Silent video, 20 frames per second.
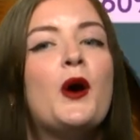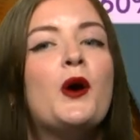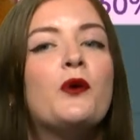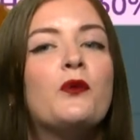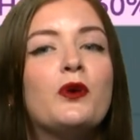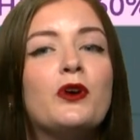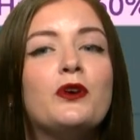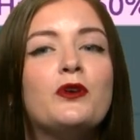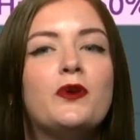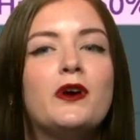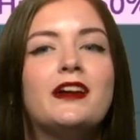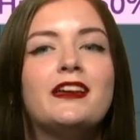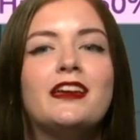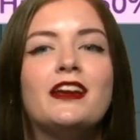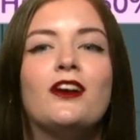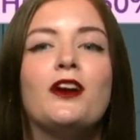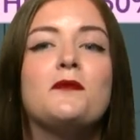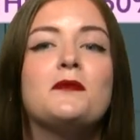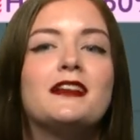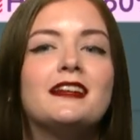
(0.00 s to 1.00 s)
Real quick
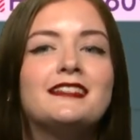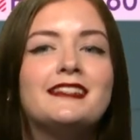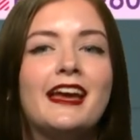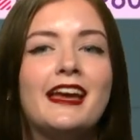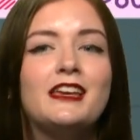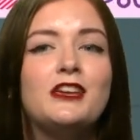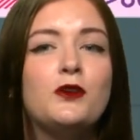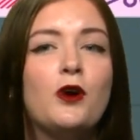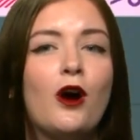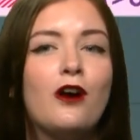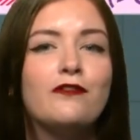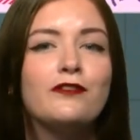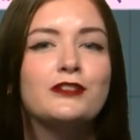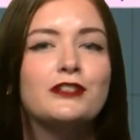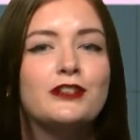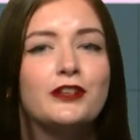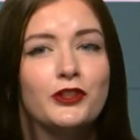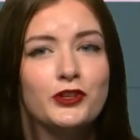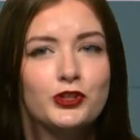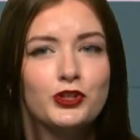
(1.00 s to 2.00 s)
here, I'm going to take you over
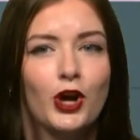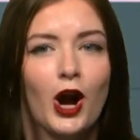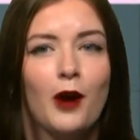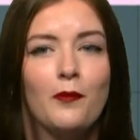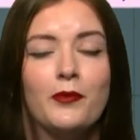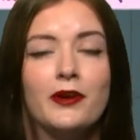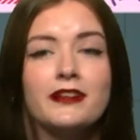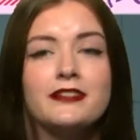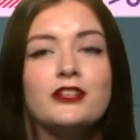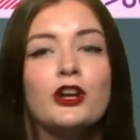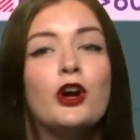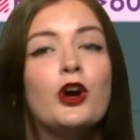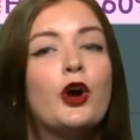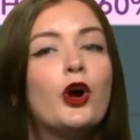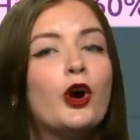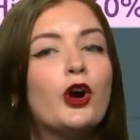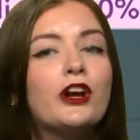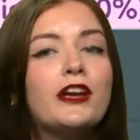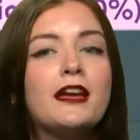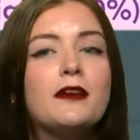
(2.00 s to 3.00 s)
to the tropics.
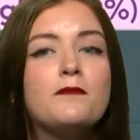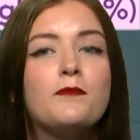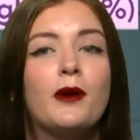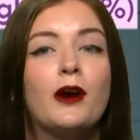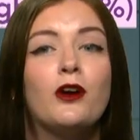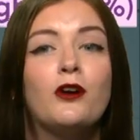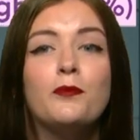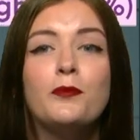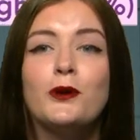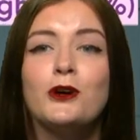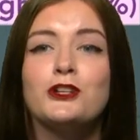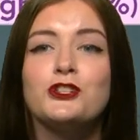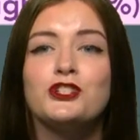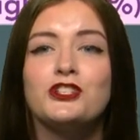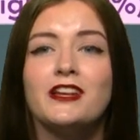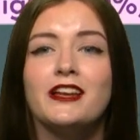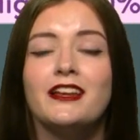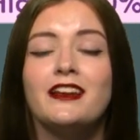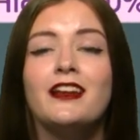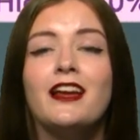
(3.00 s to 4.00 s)
Hurricane Beryl pushed
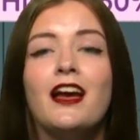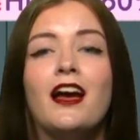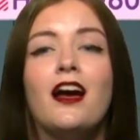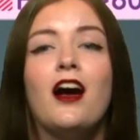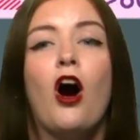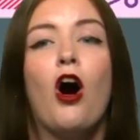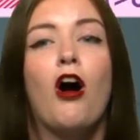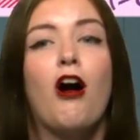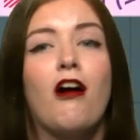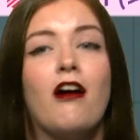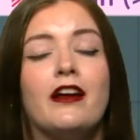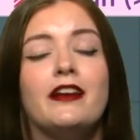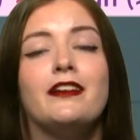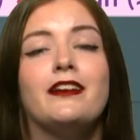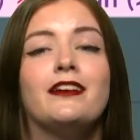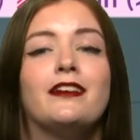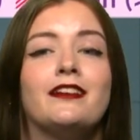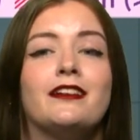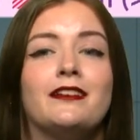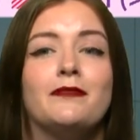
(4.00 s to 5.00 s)
in on
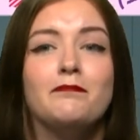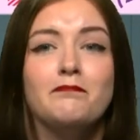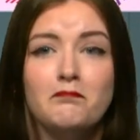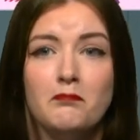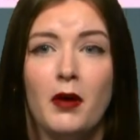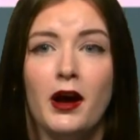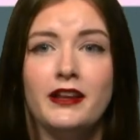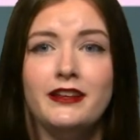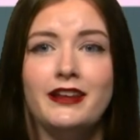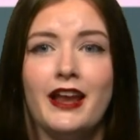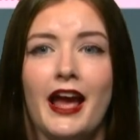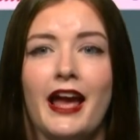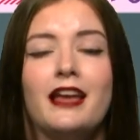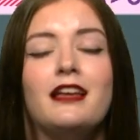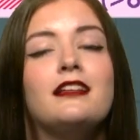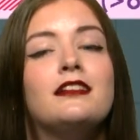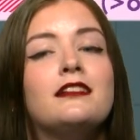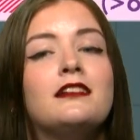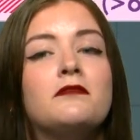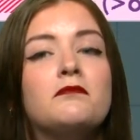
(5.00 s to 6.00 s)
Monday
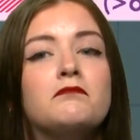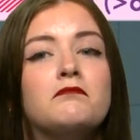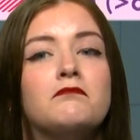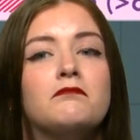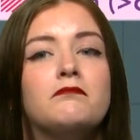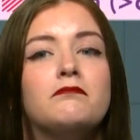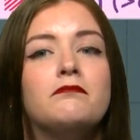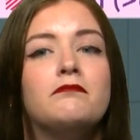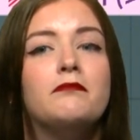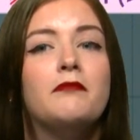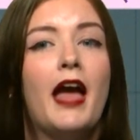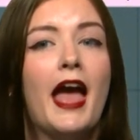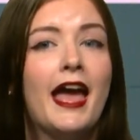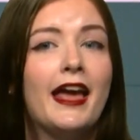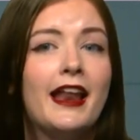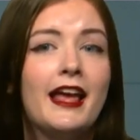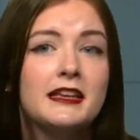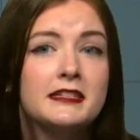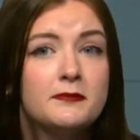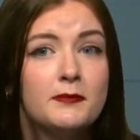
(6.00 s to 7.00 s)

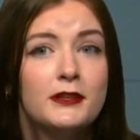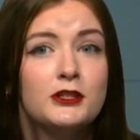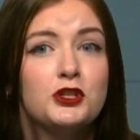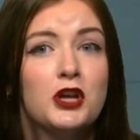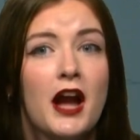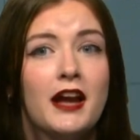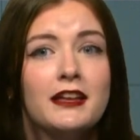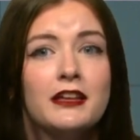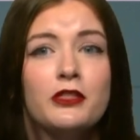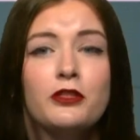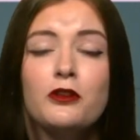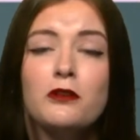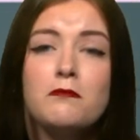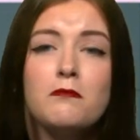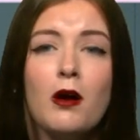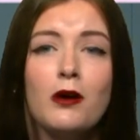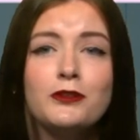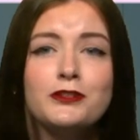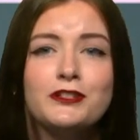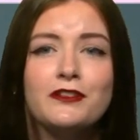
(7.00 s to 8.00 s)
and has been tracking through
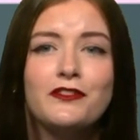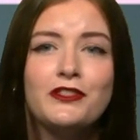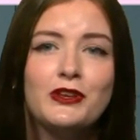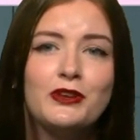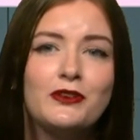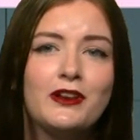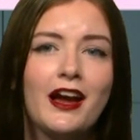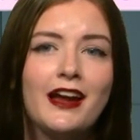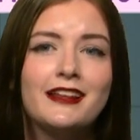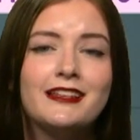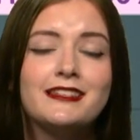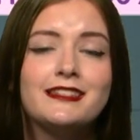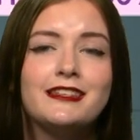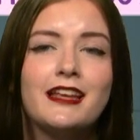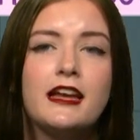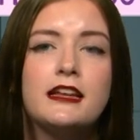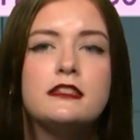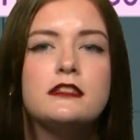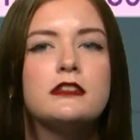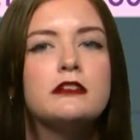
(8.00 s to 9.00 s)
most of the United
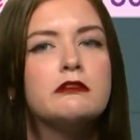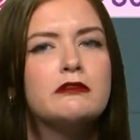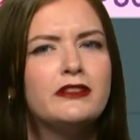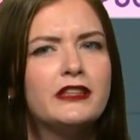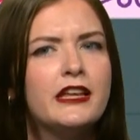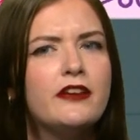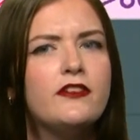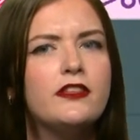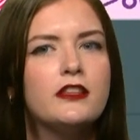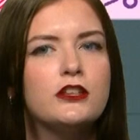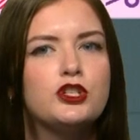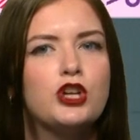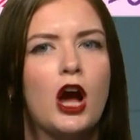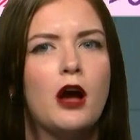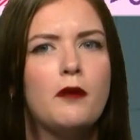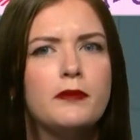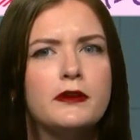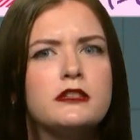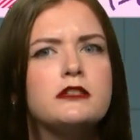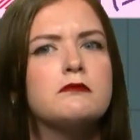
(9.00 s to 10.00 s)
States, leaving the
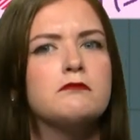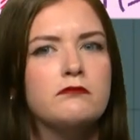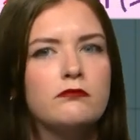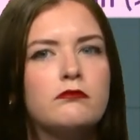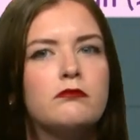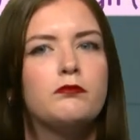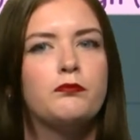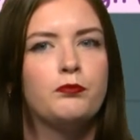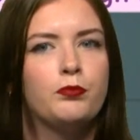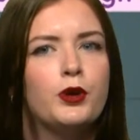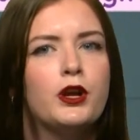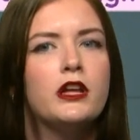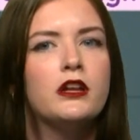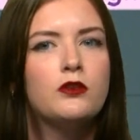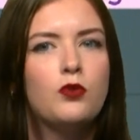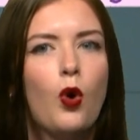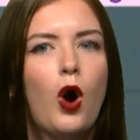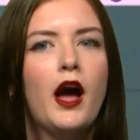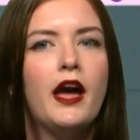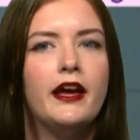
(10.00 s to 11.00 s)
tropics pretty
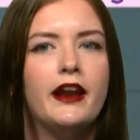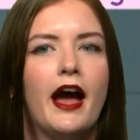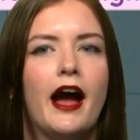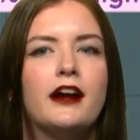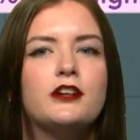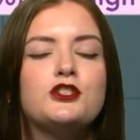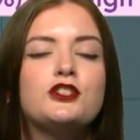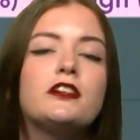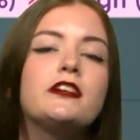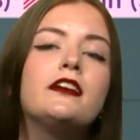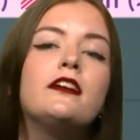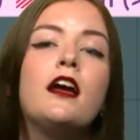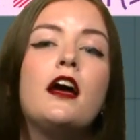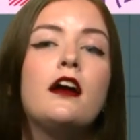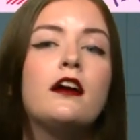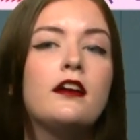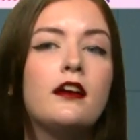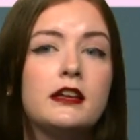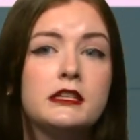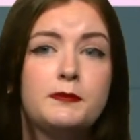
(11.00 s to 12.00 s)
quiet actually,
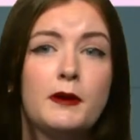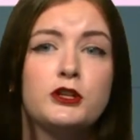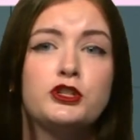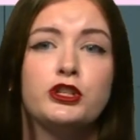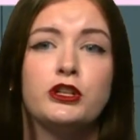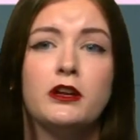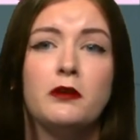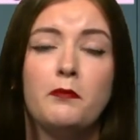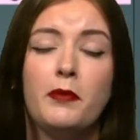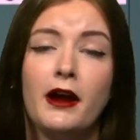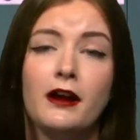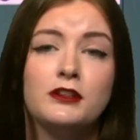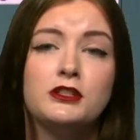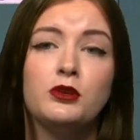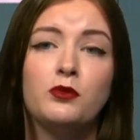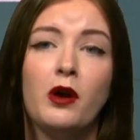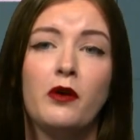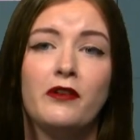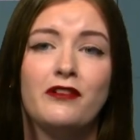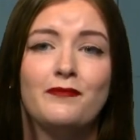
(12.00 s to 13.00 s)
especially compared to
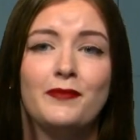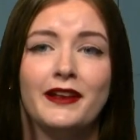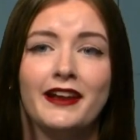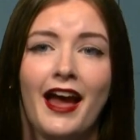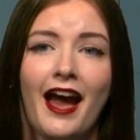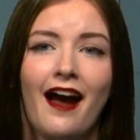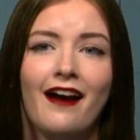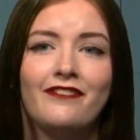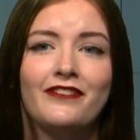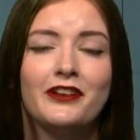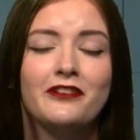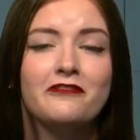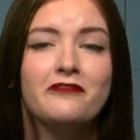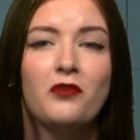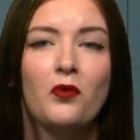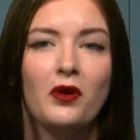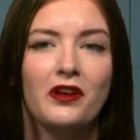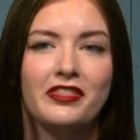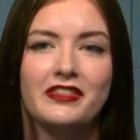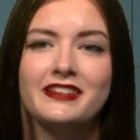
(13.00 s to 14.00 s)
what we've been having
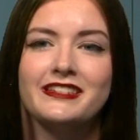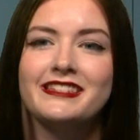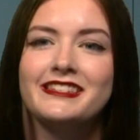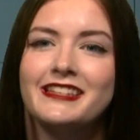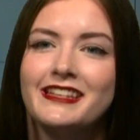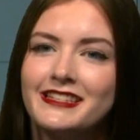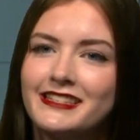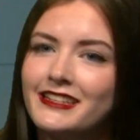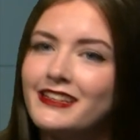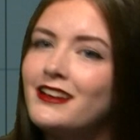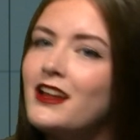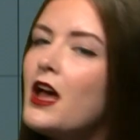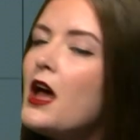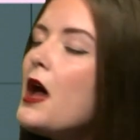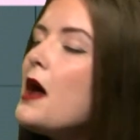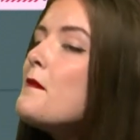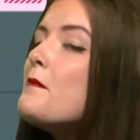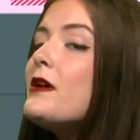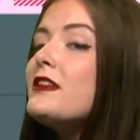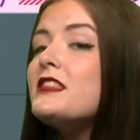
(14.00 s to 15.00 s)
for this season.
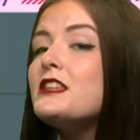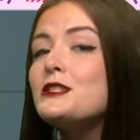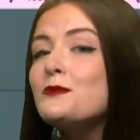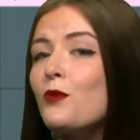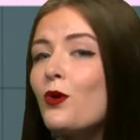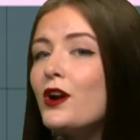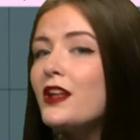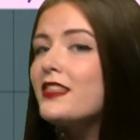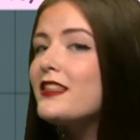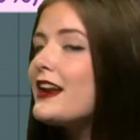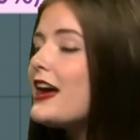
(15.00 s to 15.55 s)
But this morning, the